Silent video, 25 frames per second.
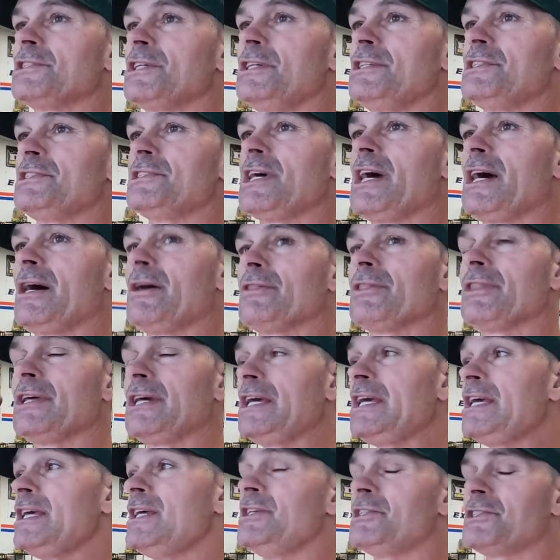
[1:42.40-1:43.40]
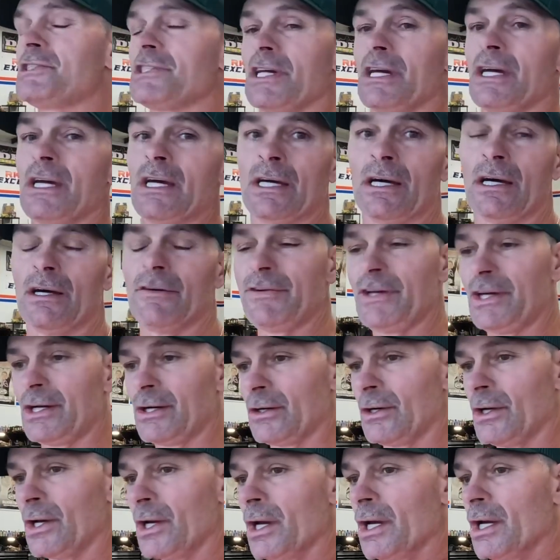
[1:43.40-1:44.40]
southeast of
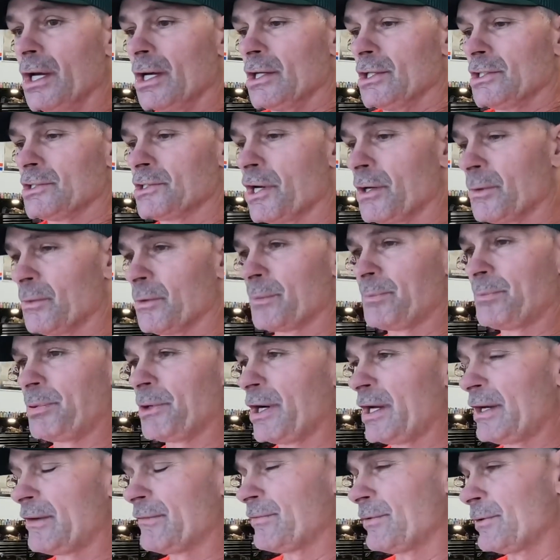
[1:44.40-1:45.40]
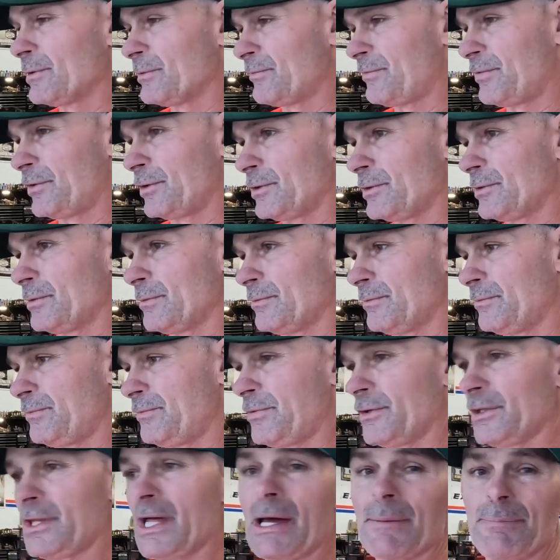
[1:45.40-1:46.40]
here. So we're praying for
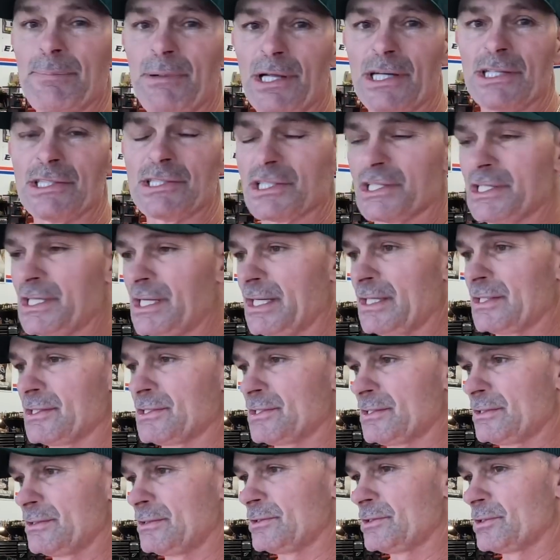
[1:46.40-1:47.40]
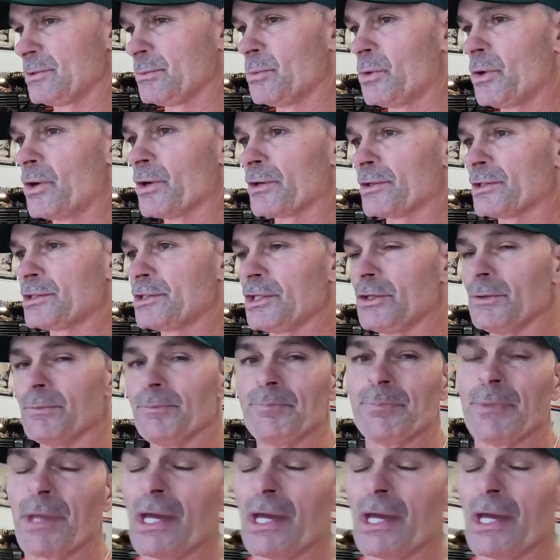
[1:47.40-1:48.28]
that place to get some water too.